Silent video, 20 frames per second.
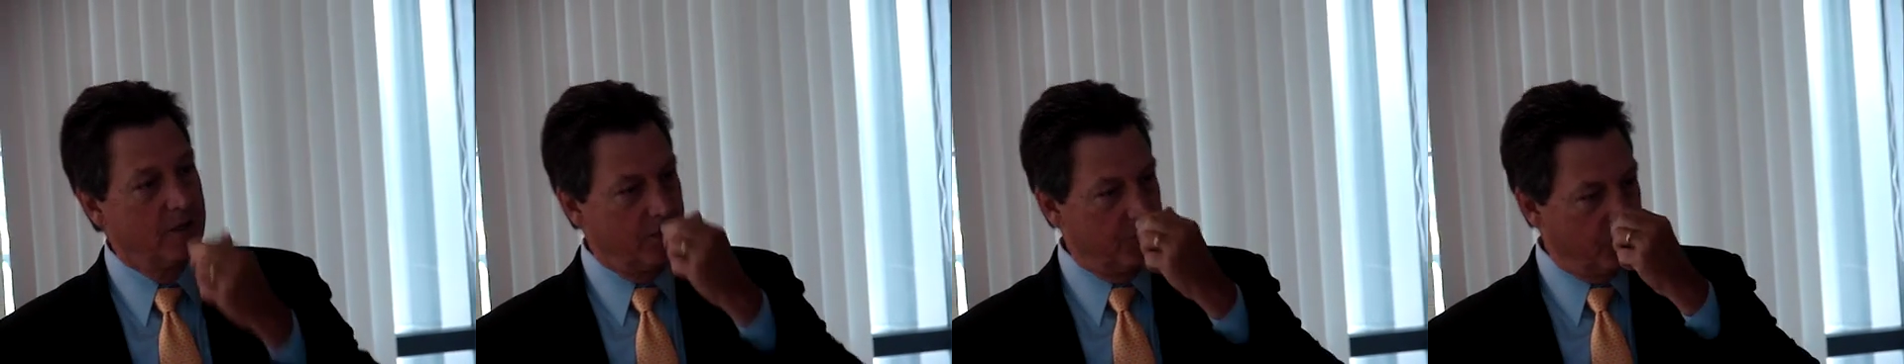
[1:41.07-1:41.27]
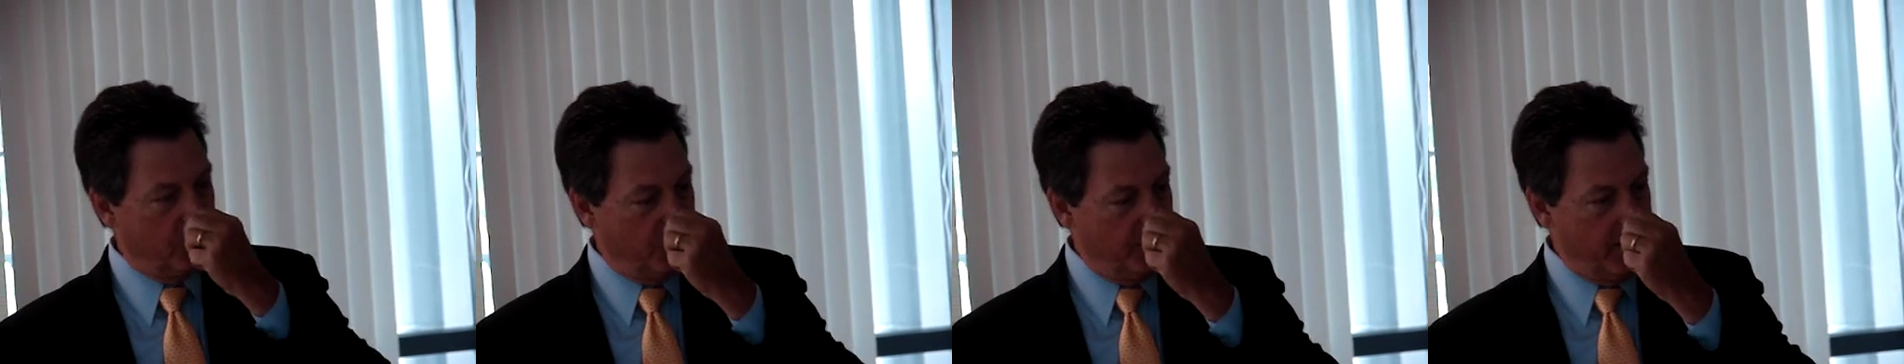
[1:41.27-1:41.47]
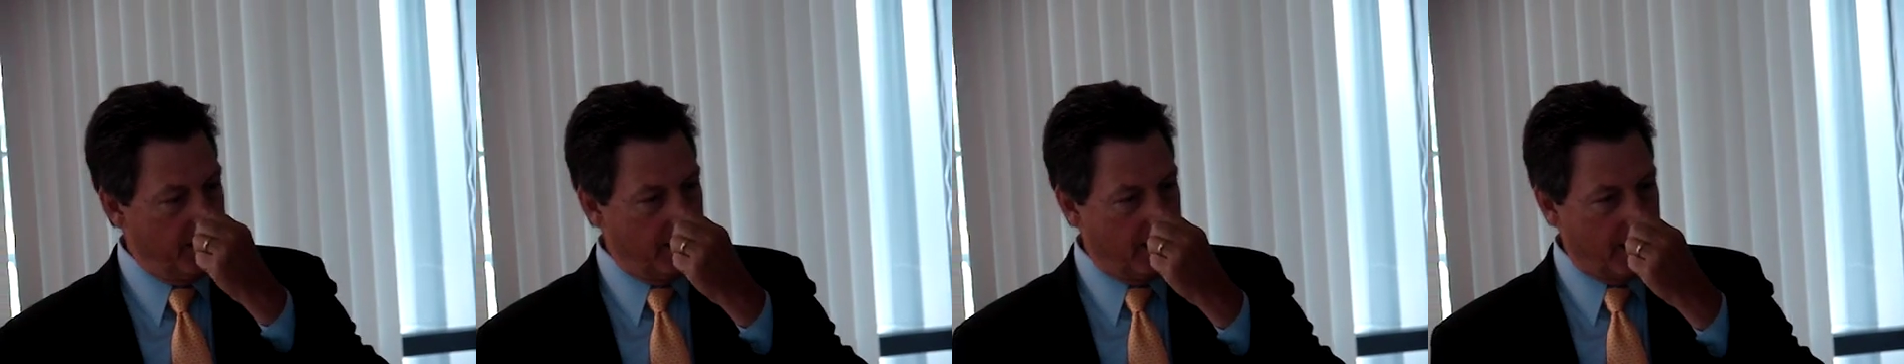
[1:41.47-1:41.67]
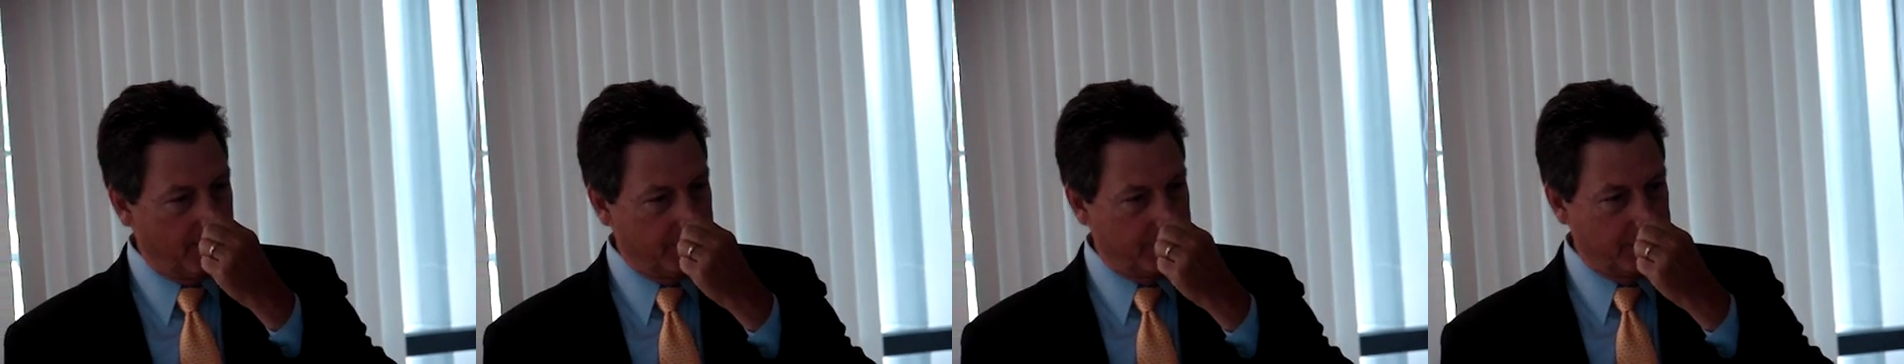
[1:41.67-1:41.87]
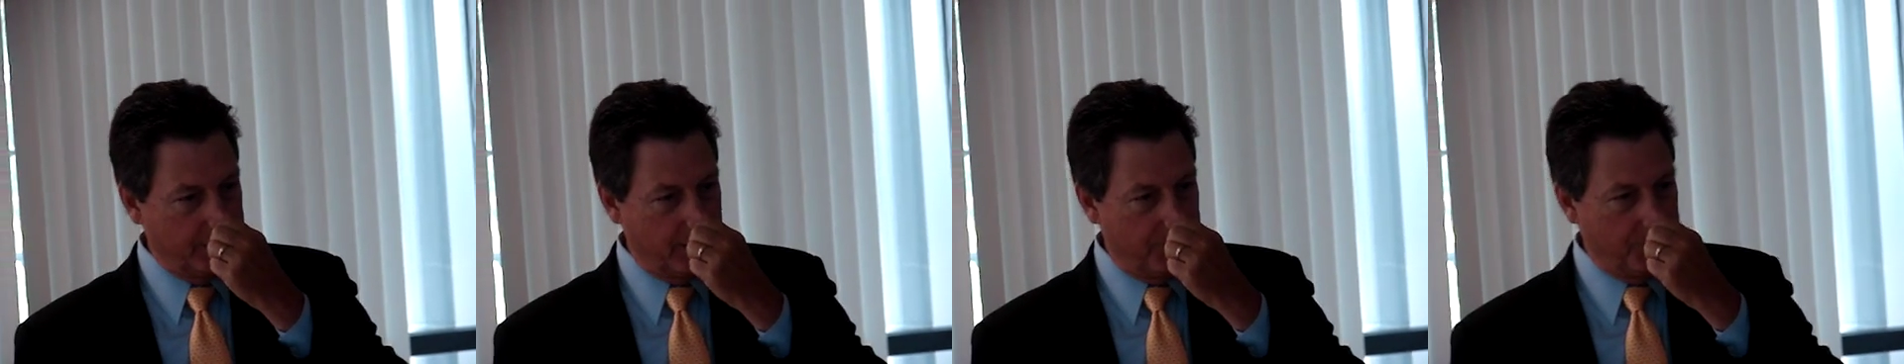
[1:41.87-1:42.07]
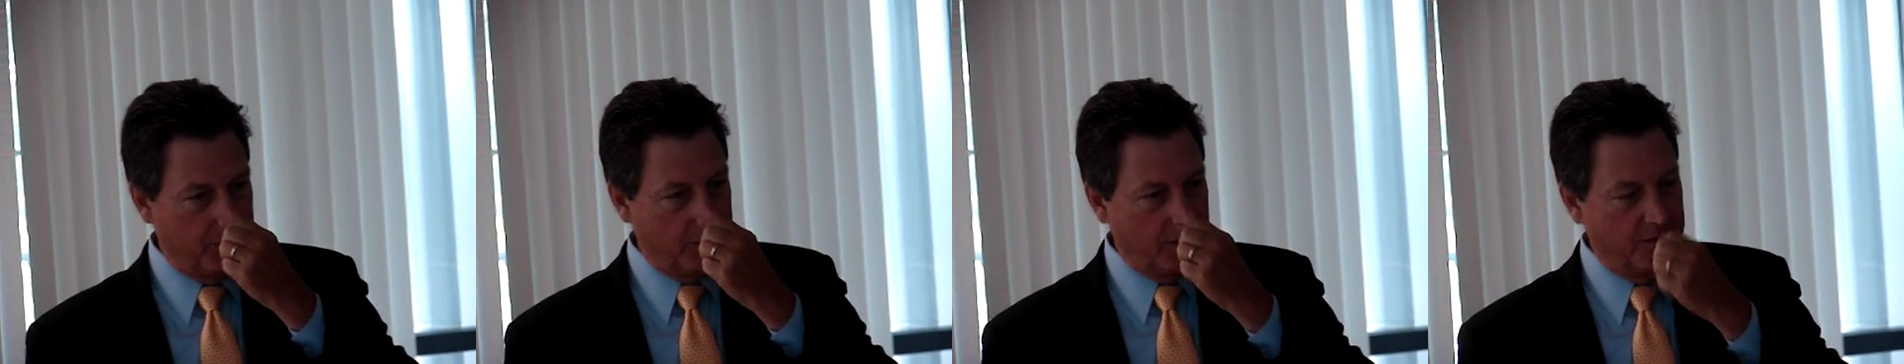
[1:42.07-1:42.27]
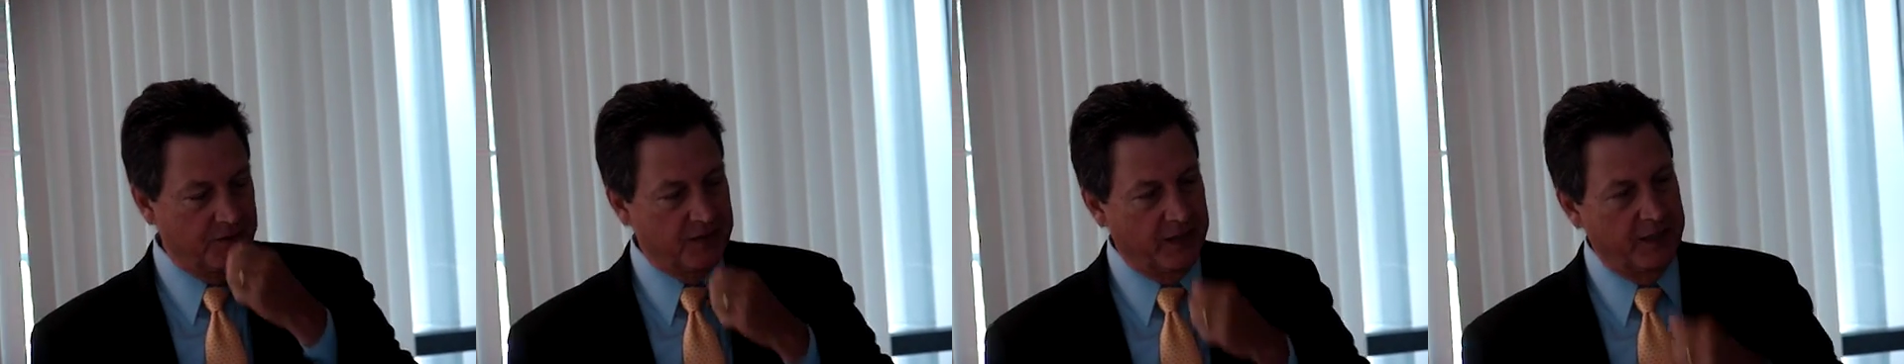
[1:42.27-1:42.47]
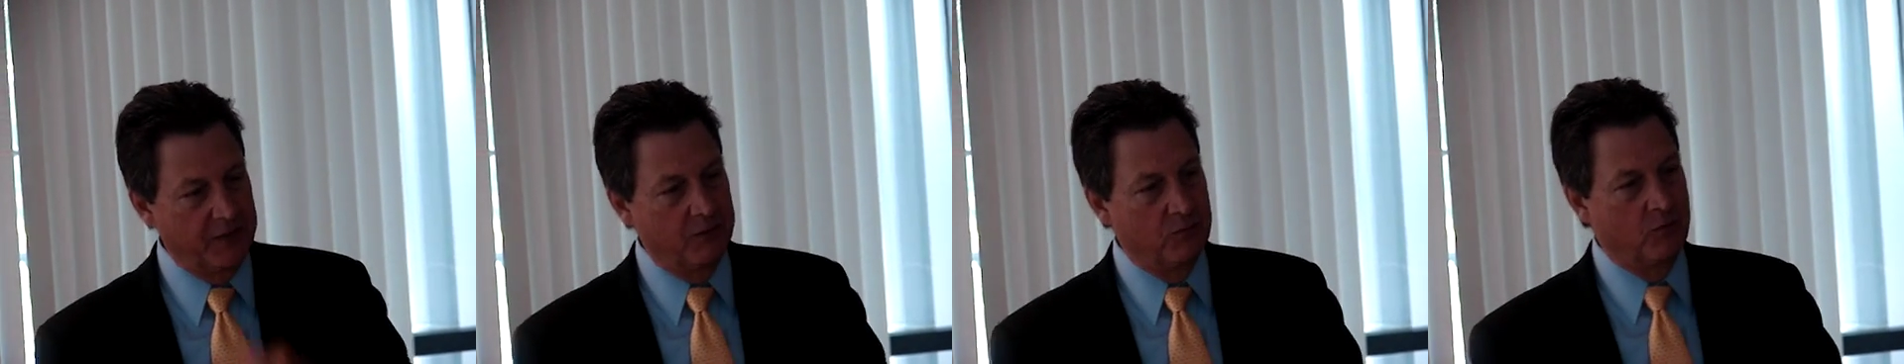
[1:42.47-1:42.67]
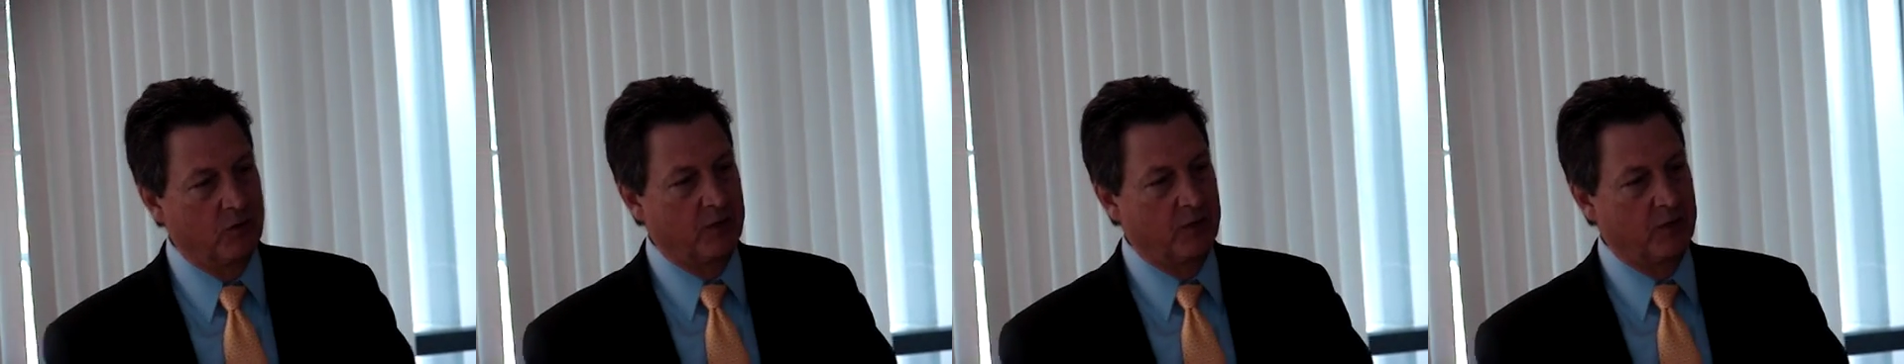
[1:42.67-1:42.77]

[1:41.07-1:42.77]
So now all of a sudden, because they didn't